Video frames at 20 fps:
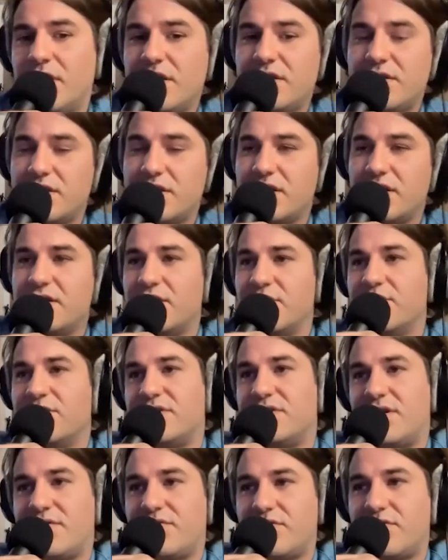it, it it was
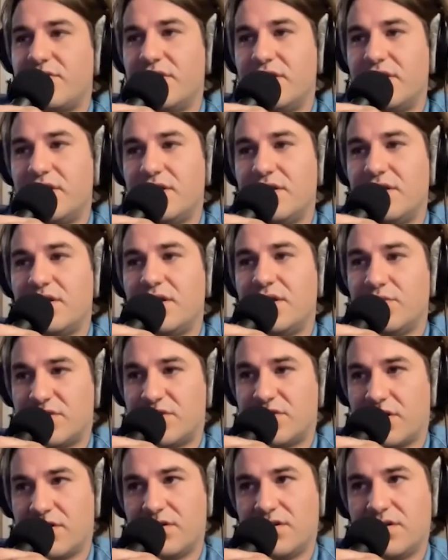definitely it was
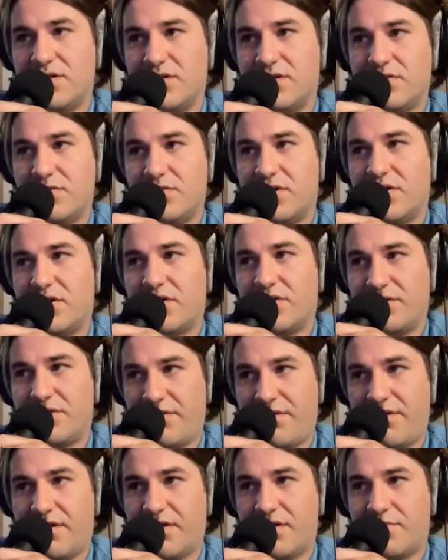hard to do and hard to
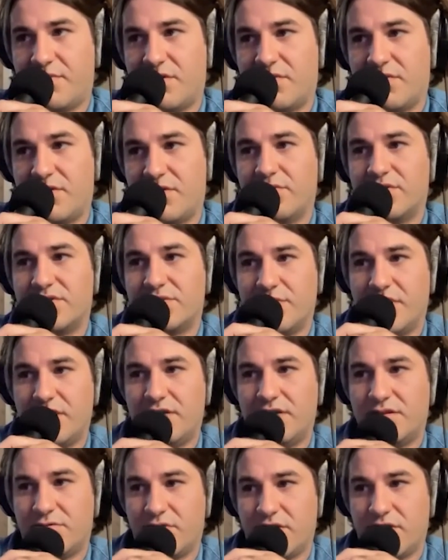think about when I was
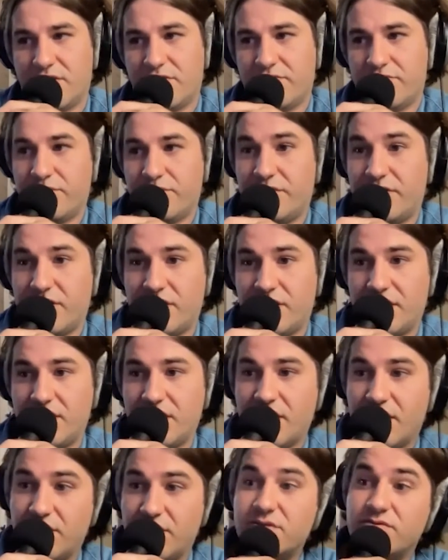making the record, but
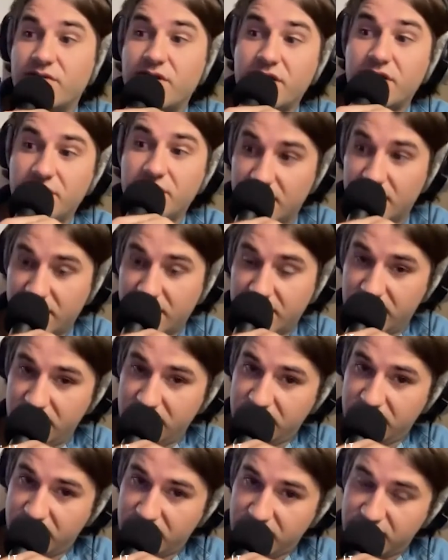then I was very
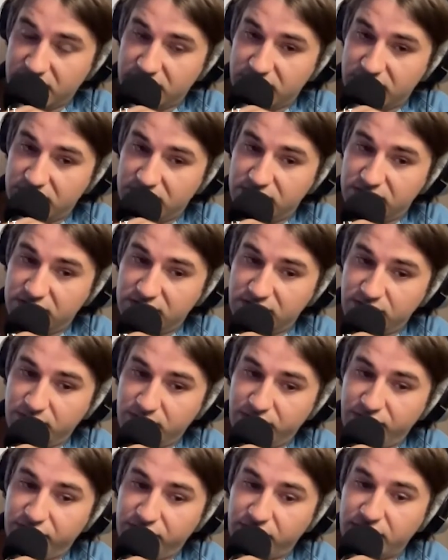lucky because
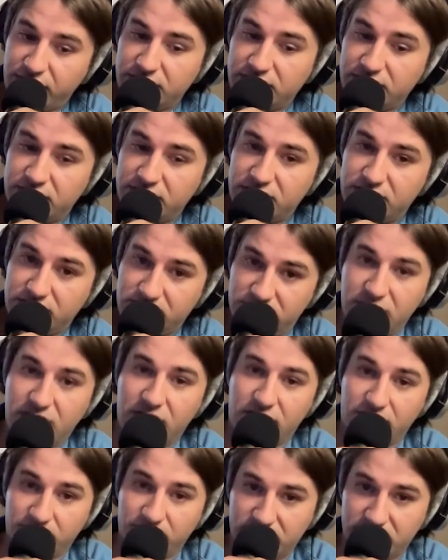my friends
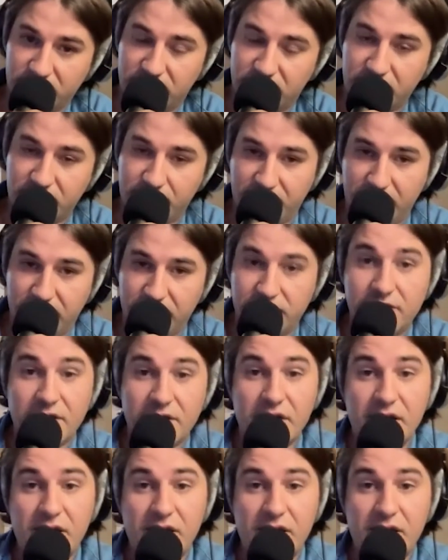Tops, like the band,